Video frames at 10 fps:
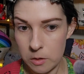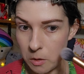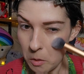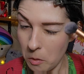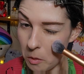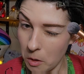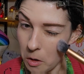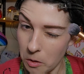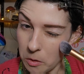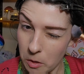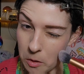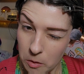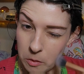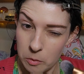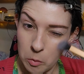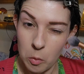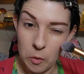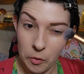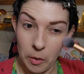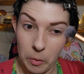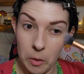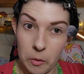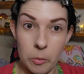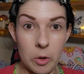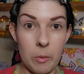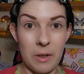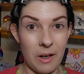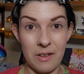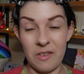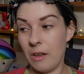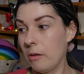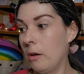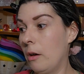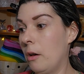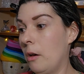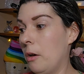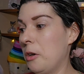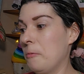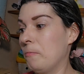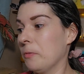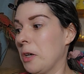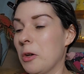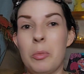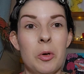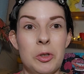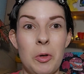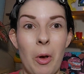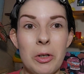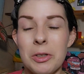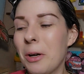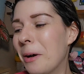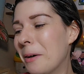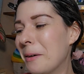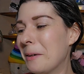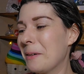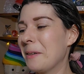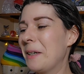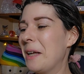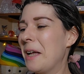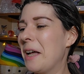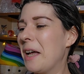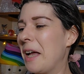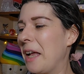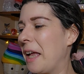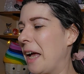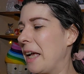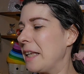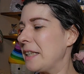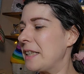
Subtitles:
So I kind of know. Not all the time though. Sometimes, like I just said, I can put on too much. Okay,